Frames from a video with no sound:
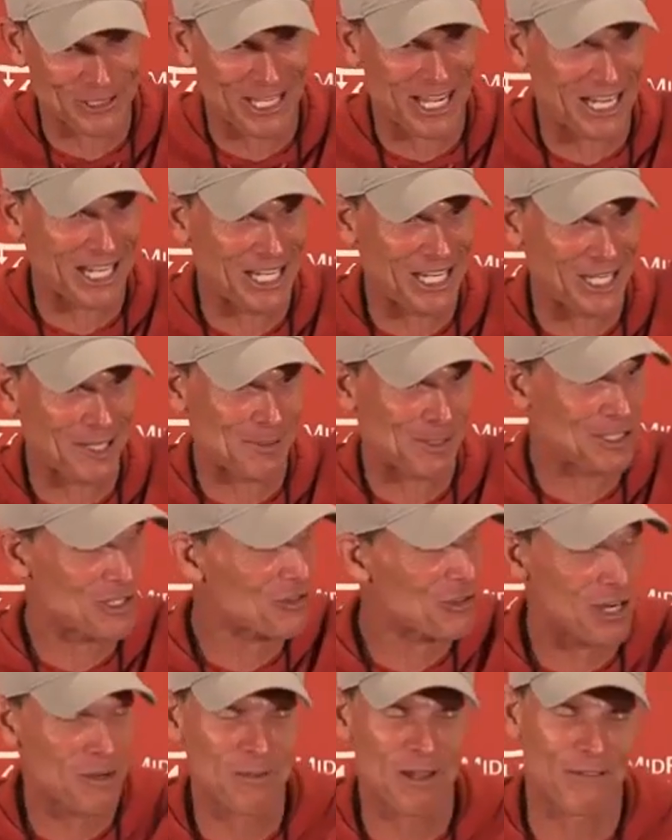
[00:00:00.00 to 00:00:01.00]
got to hear me. Just
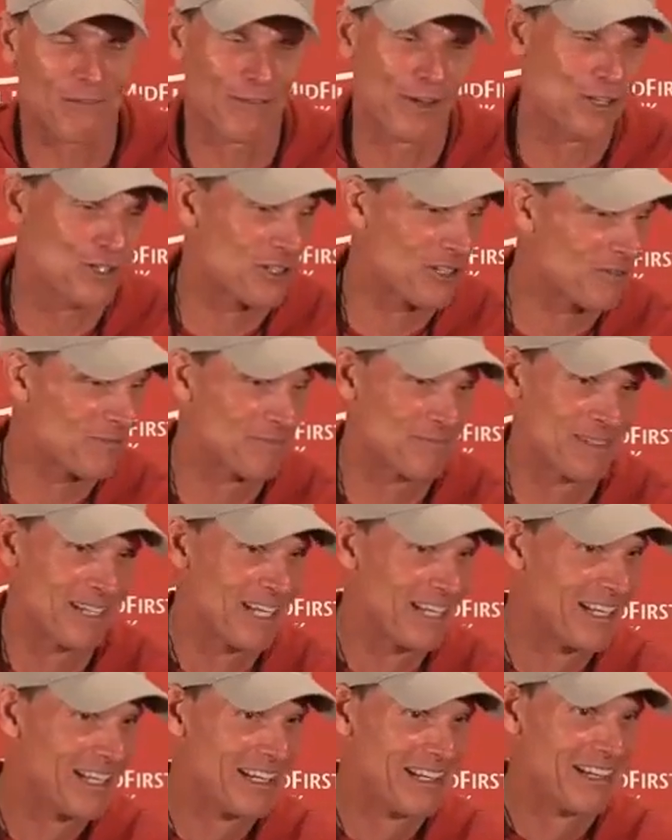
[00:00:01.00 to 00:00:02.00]
trying to be efficient.
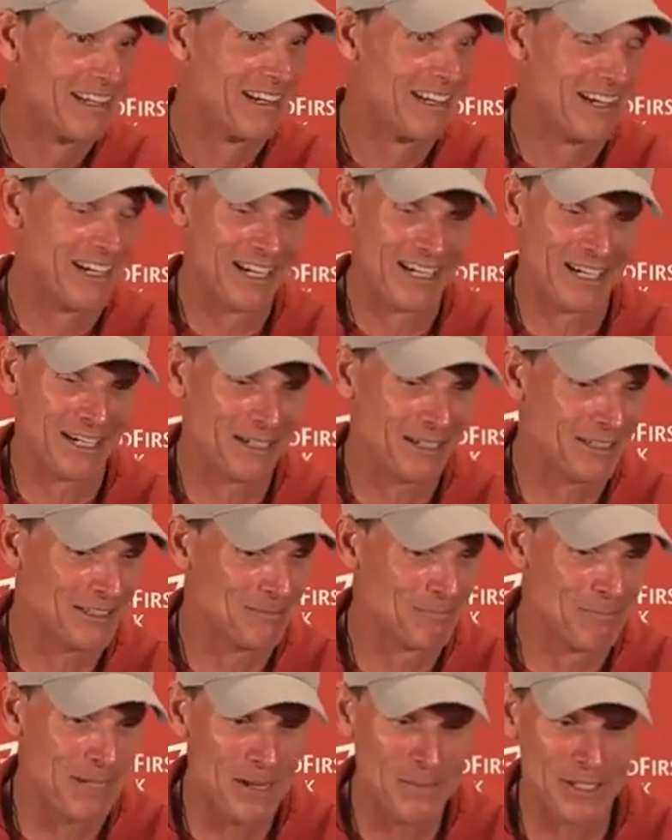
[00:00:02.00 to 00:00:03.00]

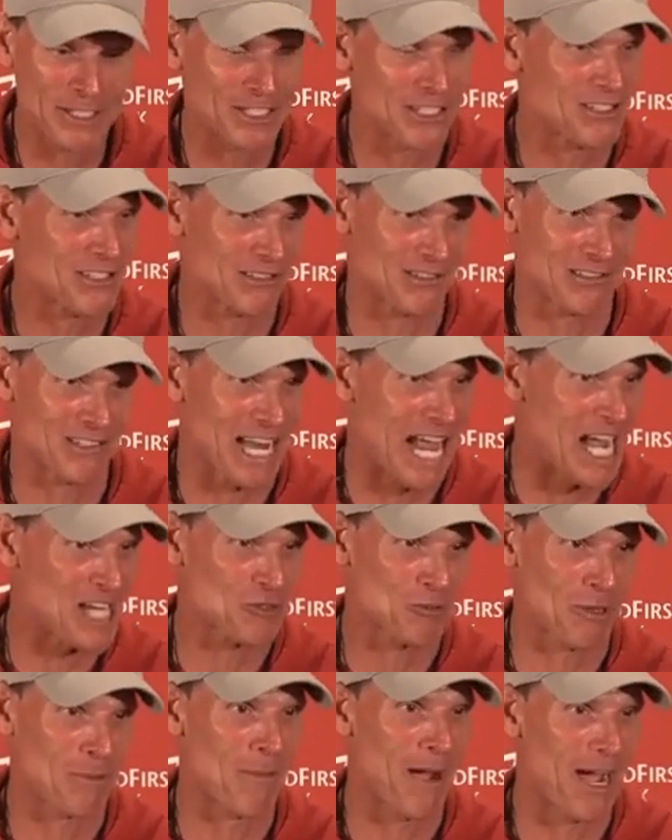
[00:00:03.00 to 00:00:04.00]
Maybe just those last
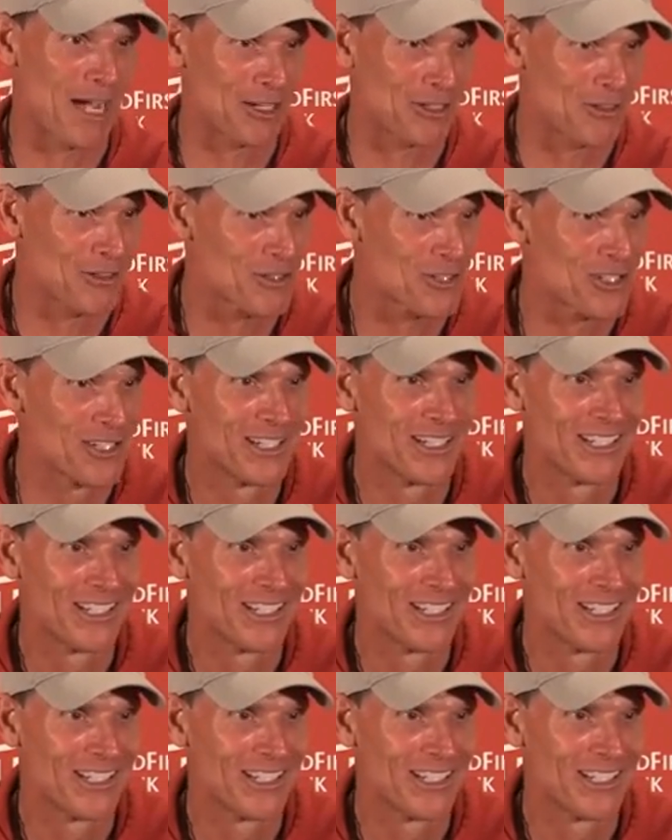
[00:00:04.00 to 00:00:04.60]
reminders.